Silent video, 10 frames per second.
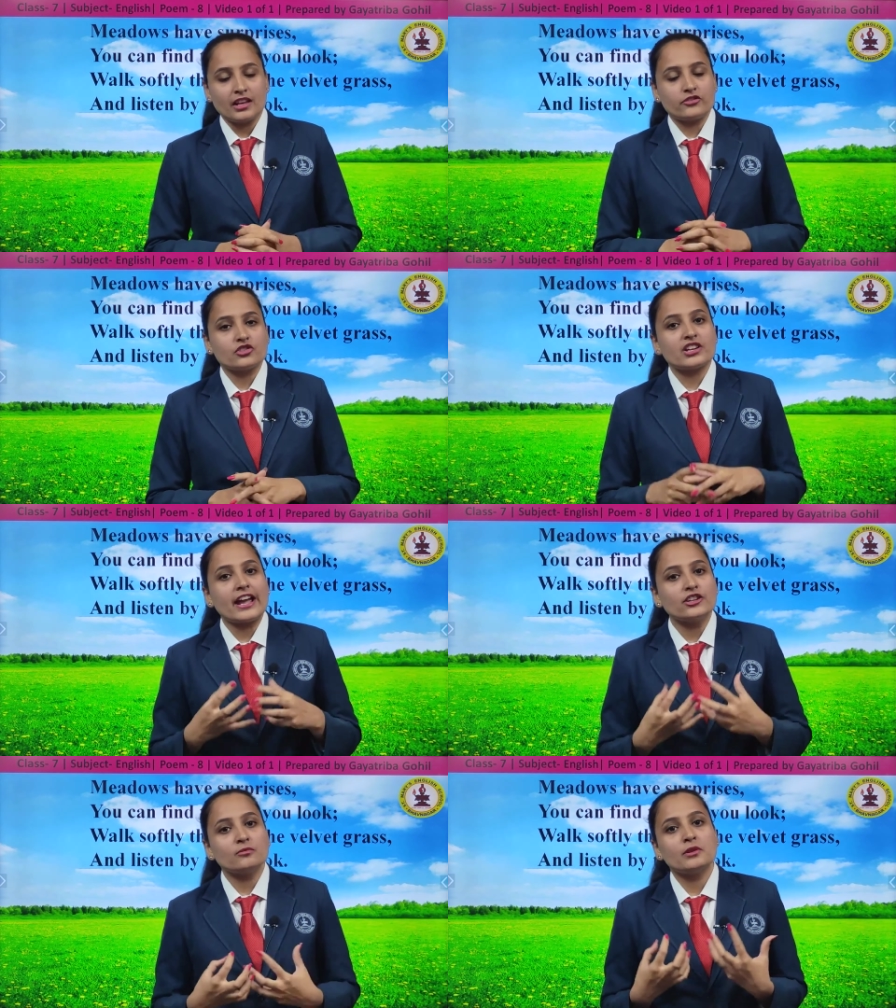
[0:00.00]
If you
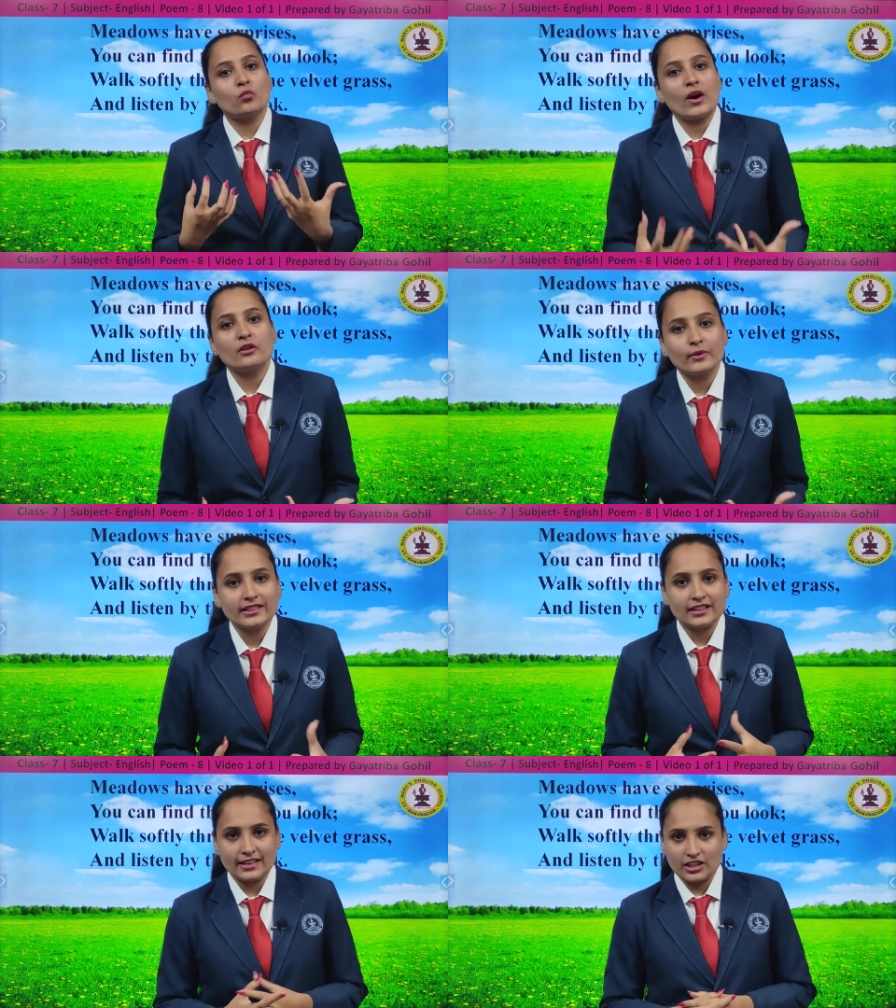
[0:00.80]
try to be one
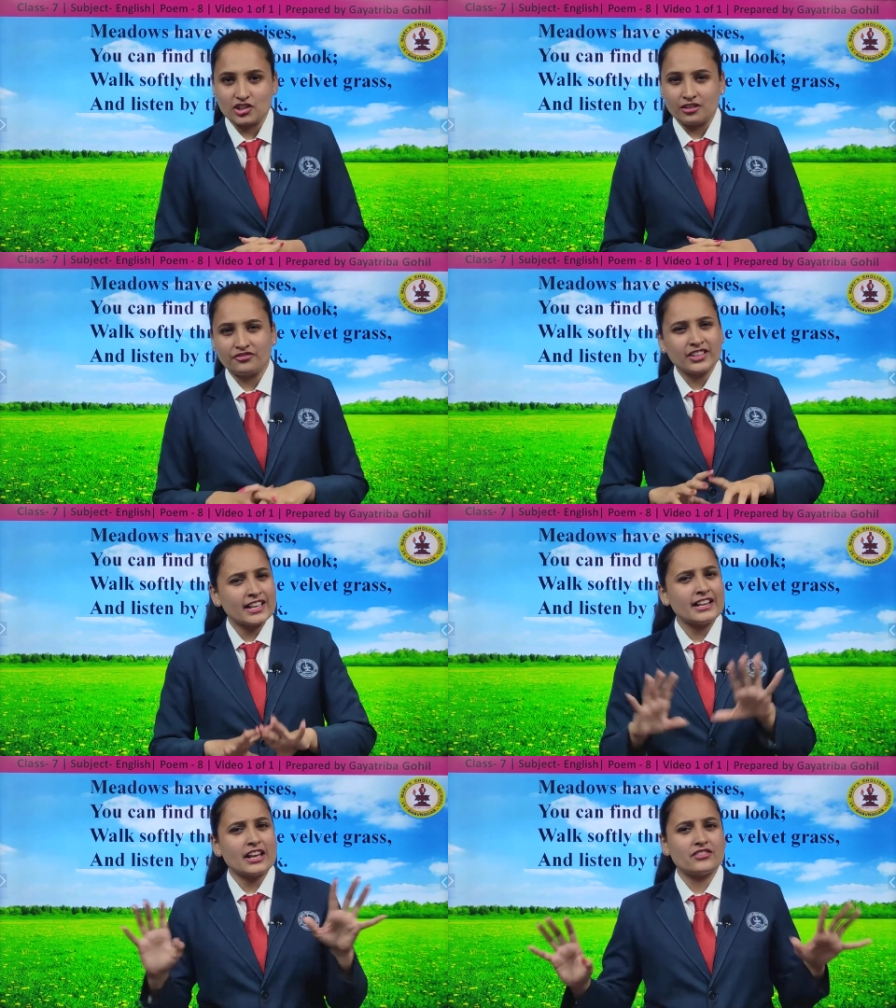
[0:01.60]
with the nature,
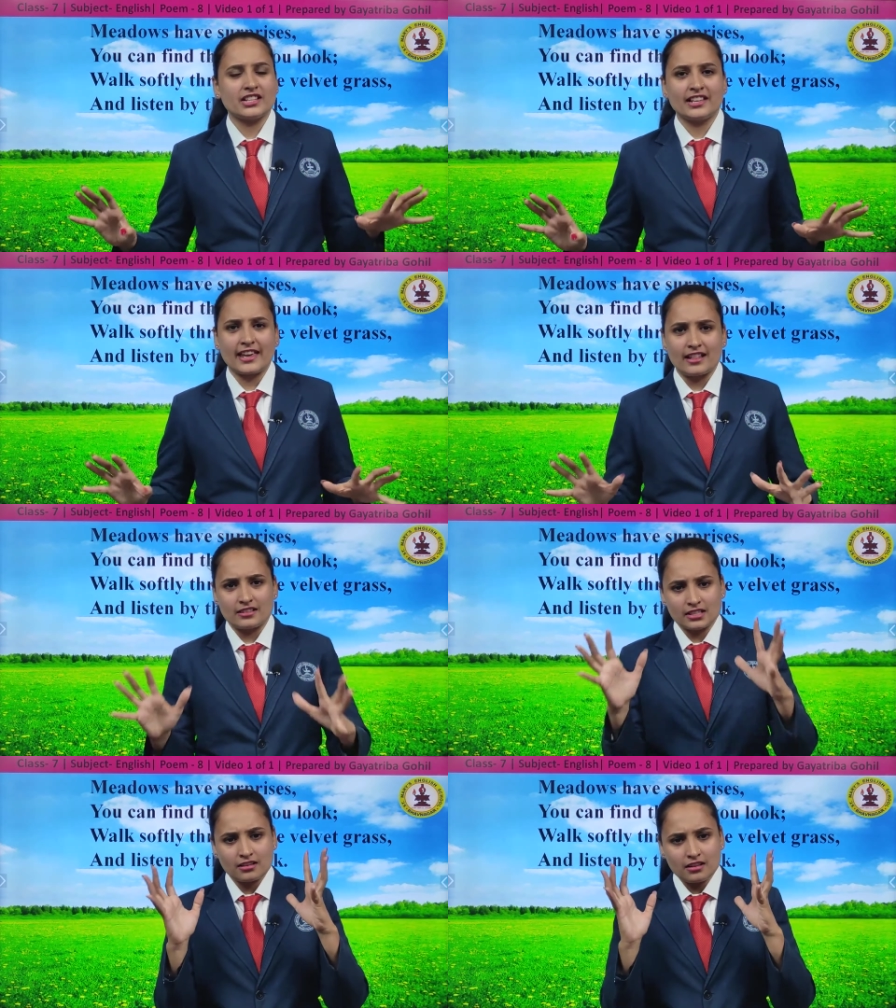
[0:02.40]
forget everything
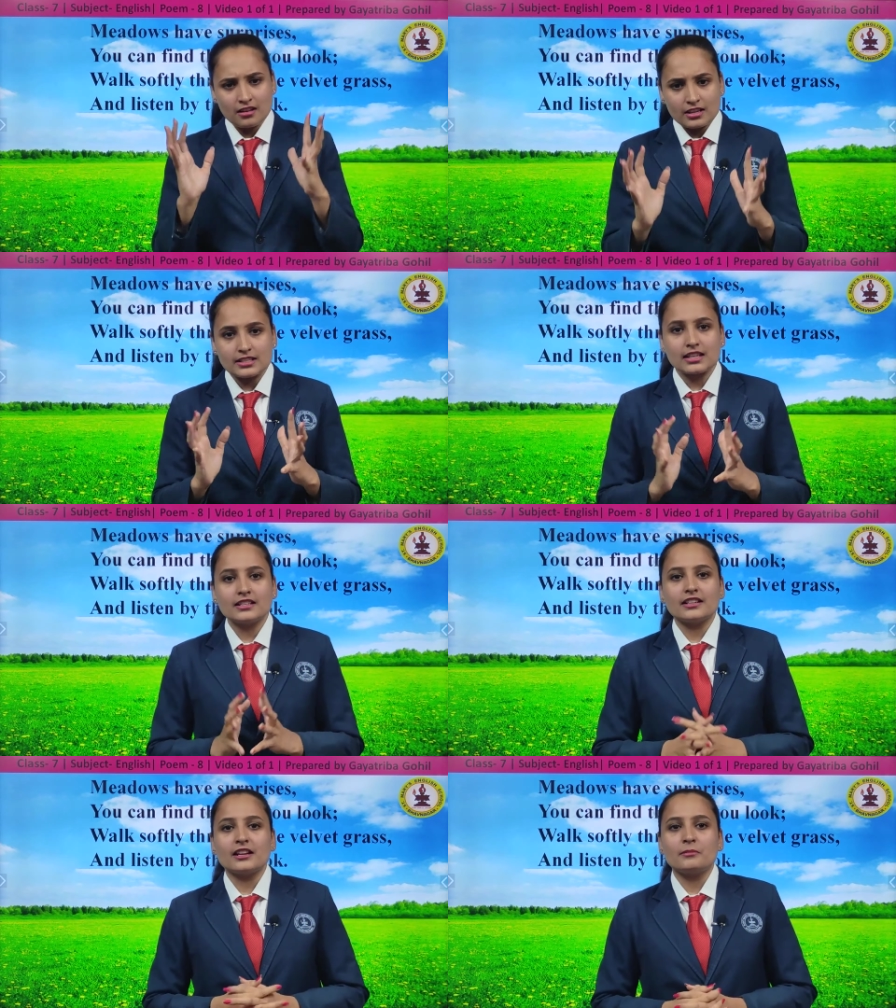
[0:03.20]
else,
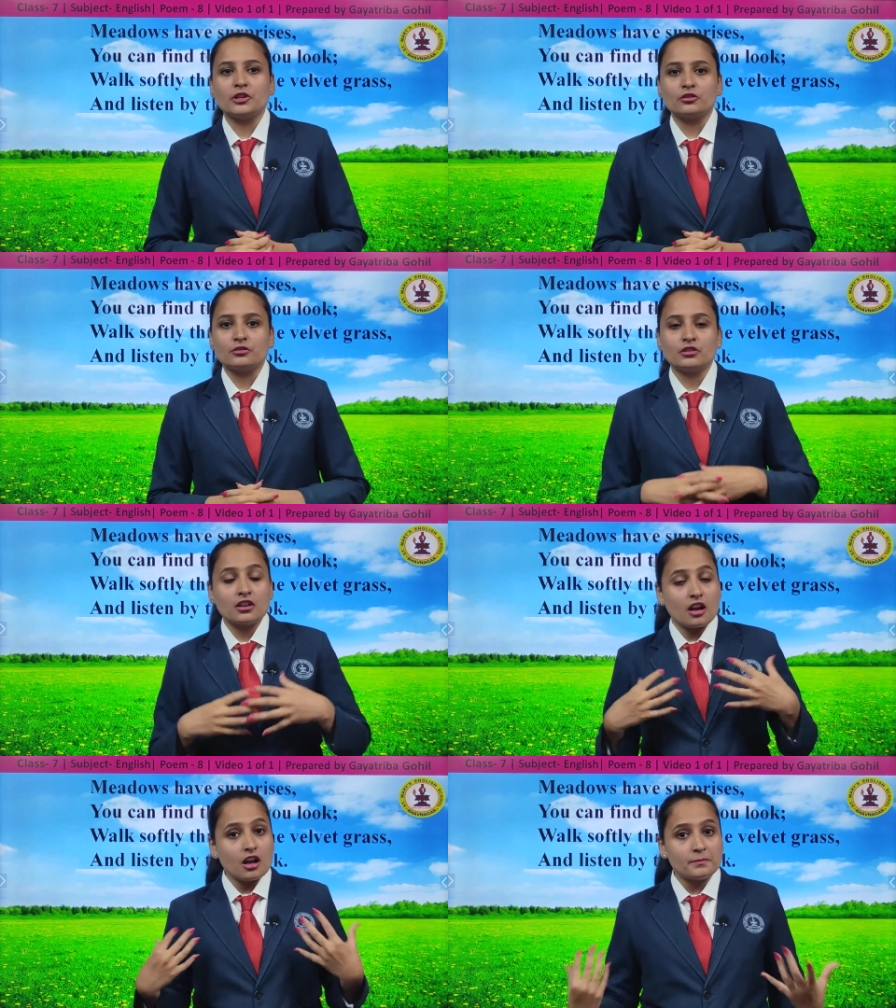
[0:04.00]
sit in a meadow,
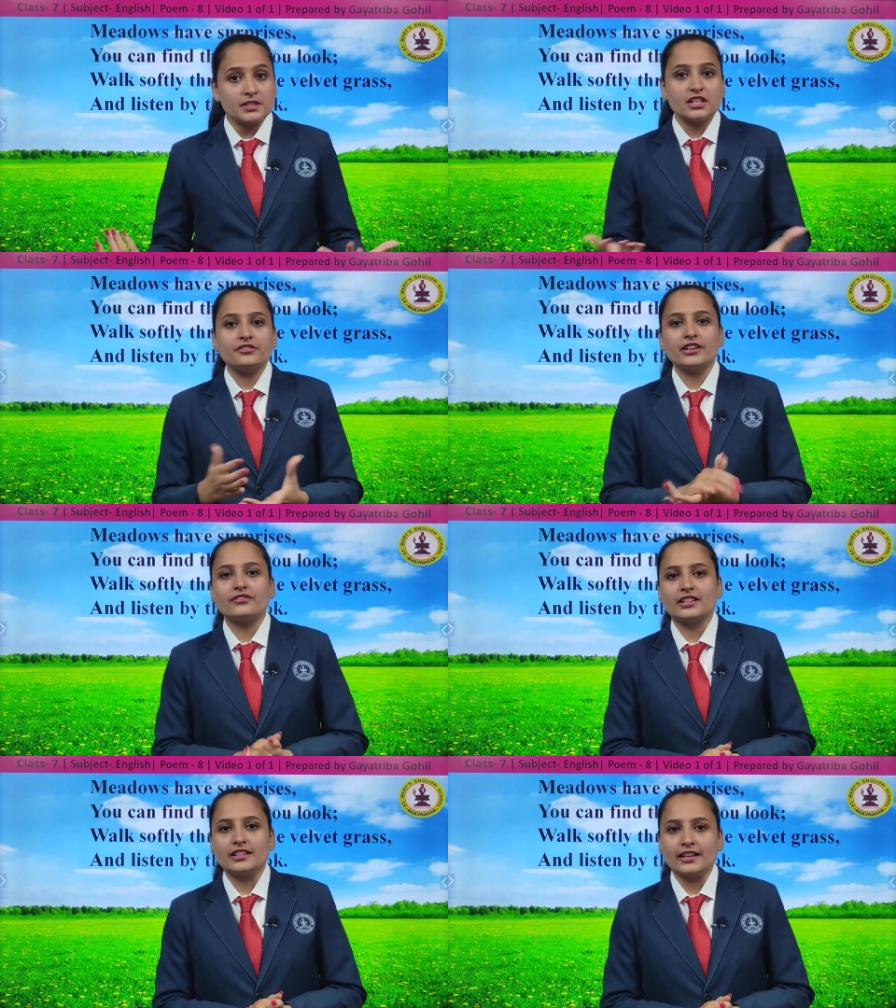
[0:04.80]
observe
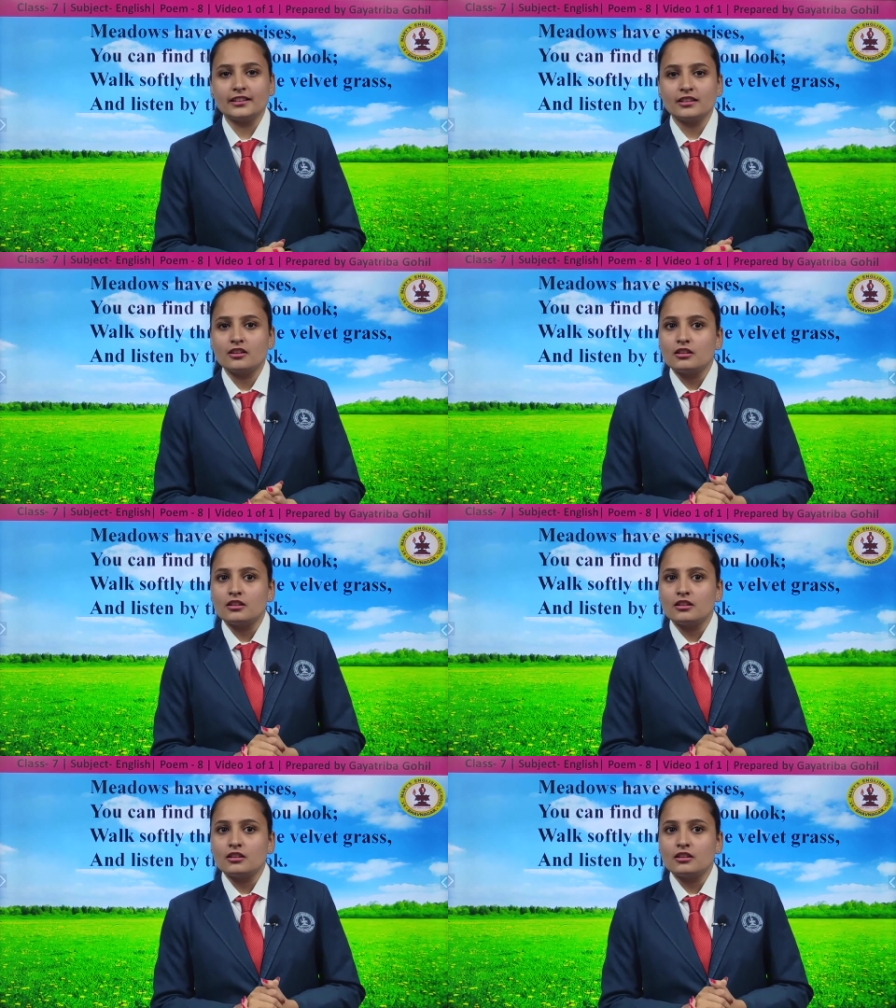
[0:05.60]
everything,